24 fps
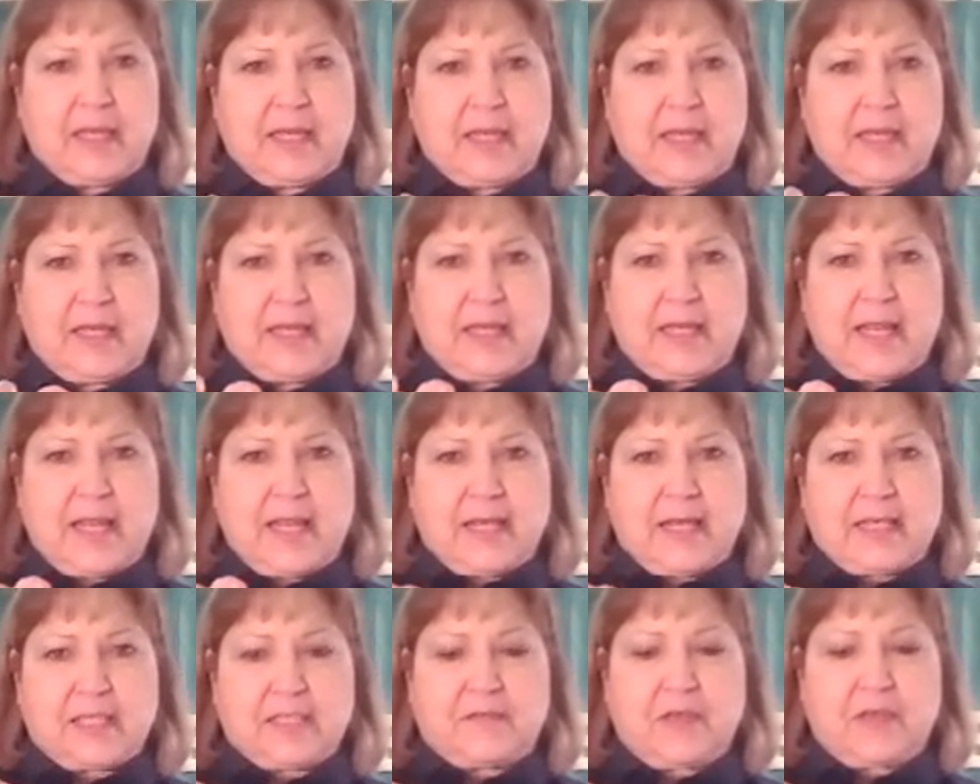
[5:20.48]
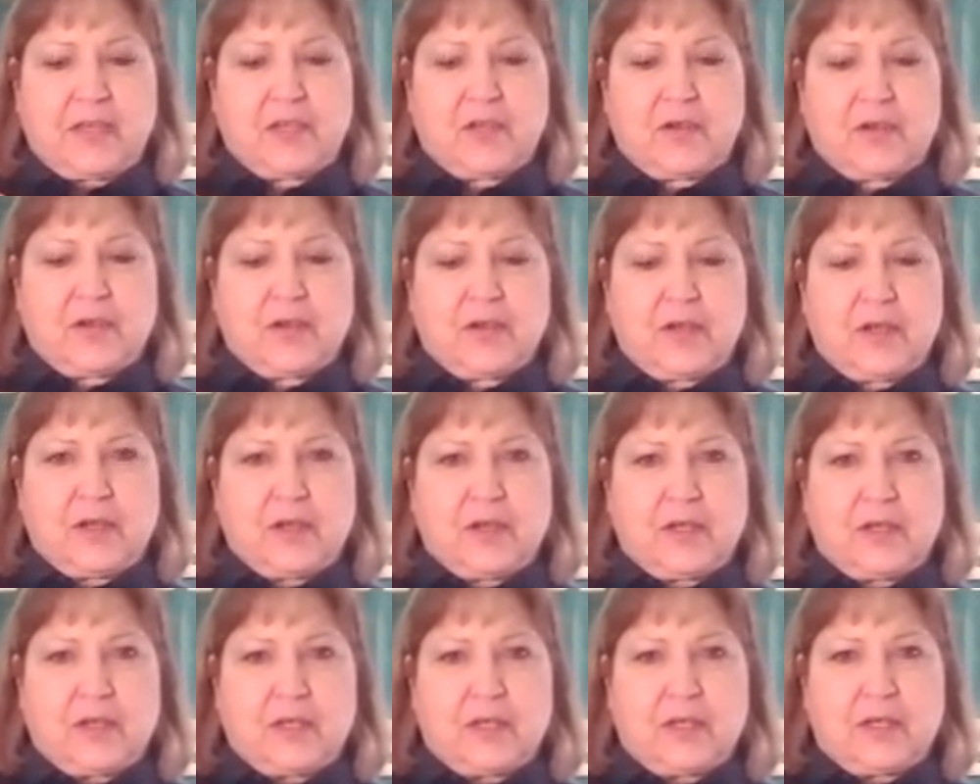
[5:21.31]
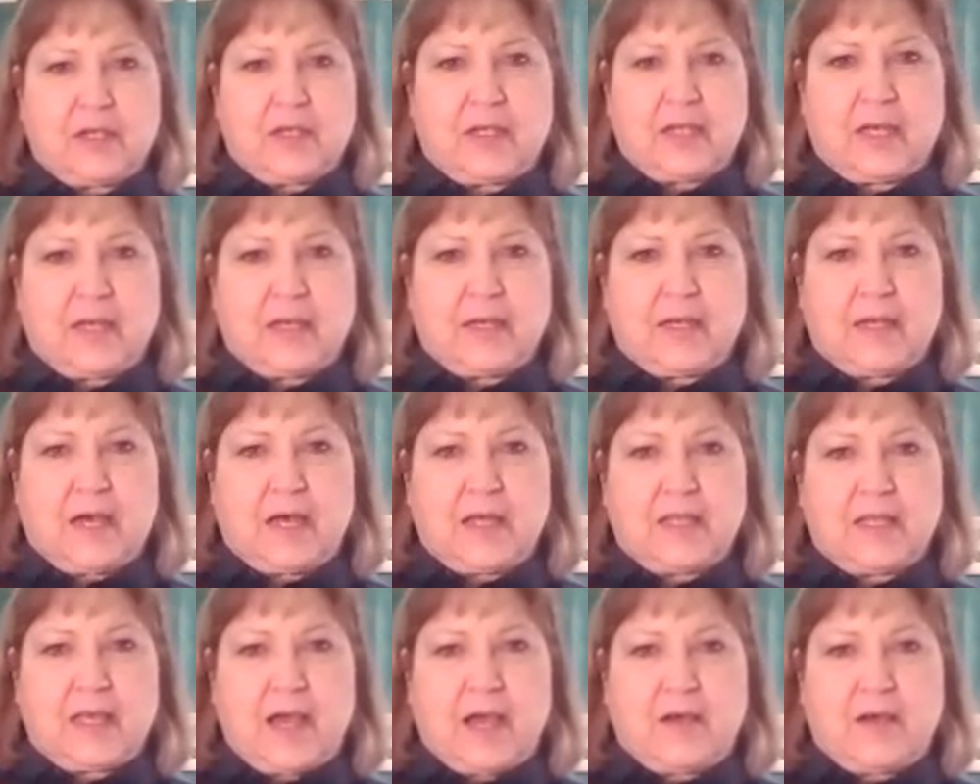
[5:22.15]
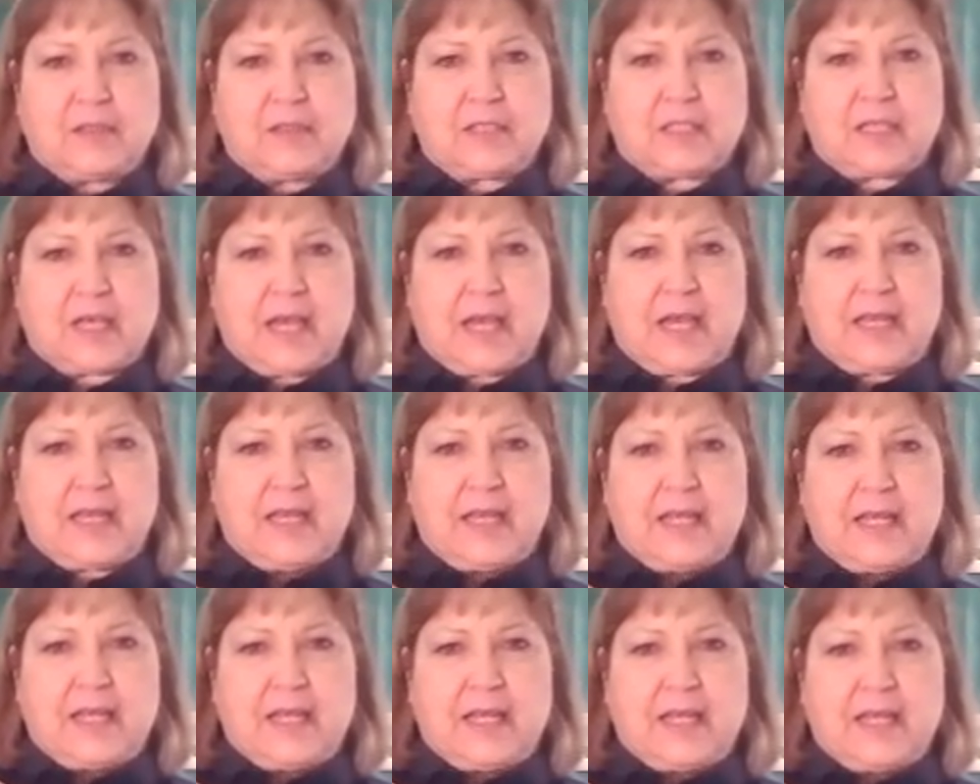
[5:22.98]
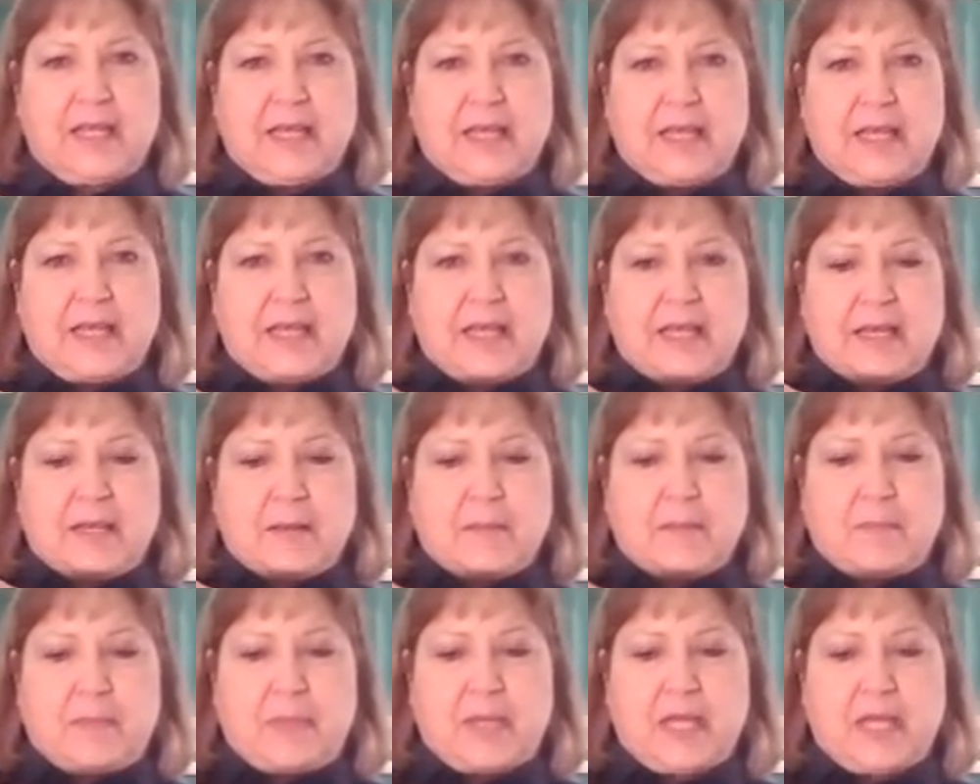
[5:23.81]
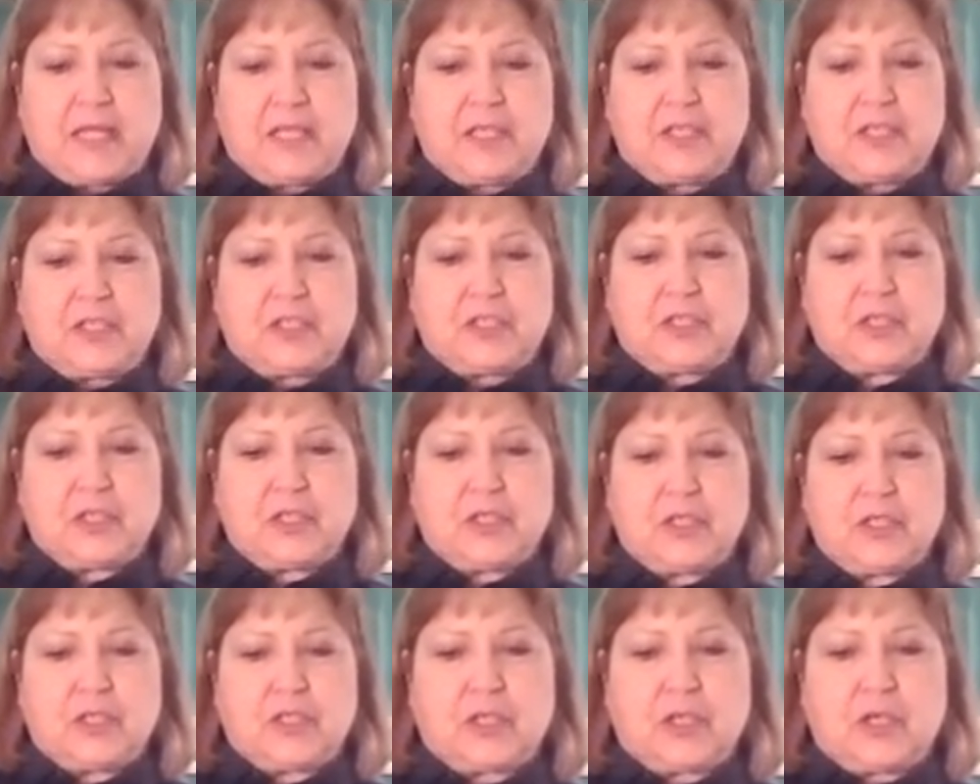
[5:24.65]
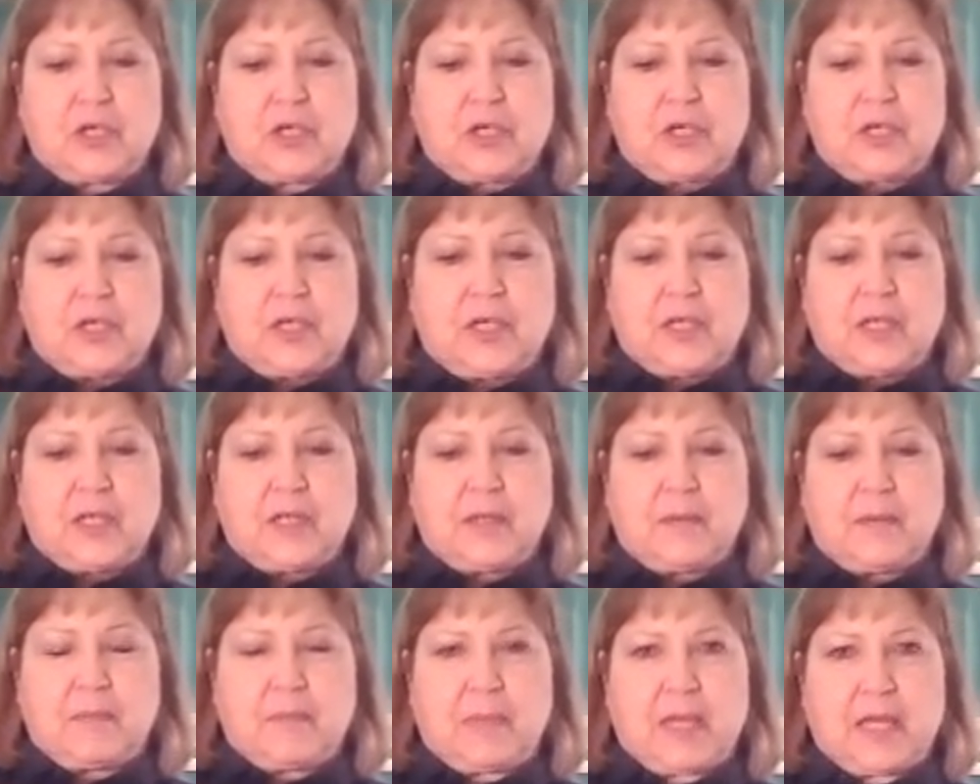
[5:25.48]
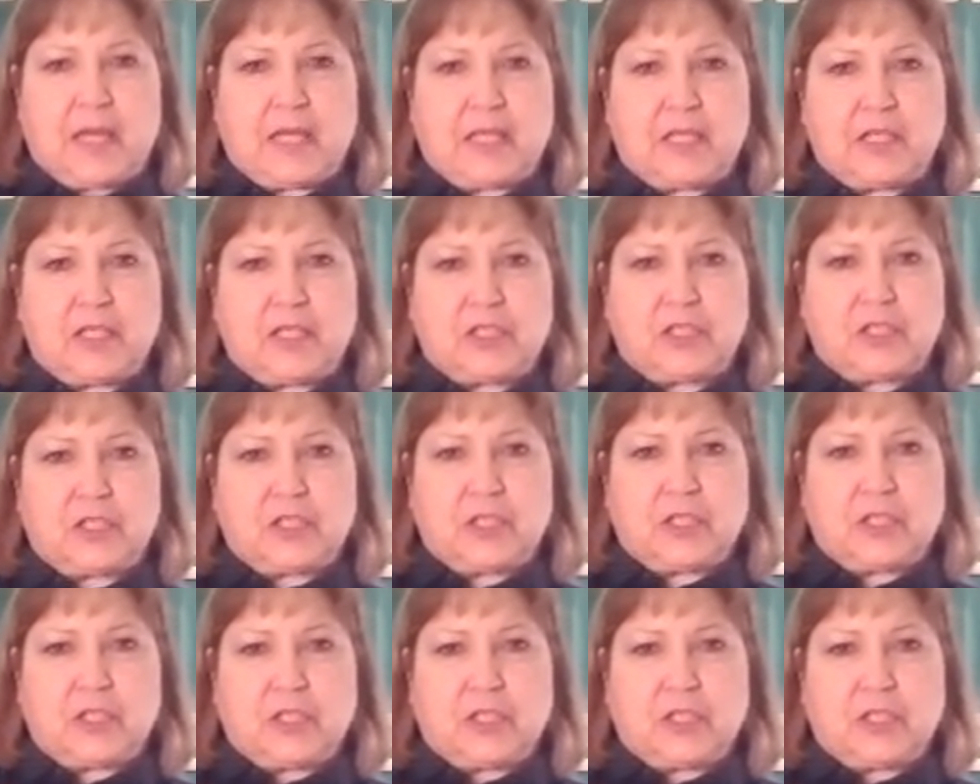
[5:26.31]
index finger on the outside, pinch, turn, pinch,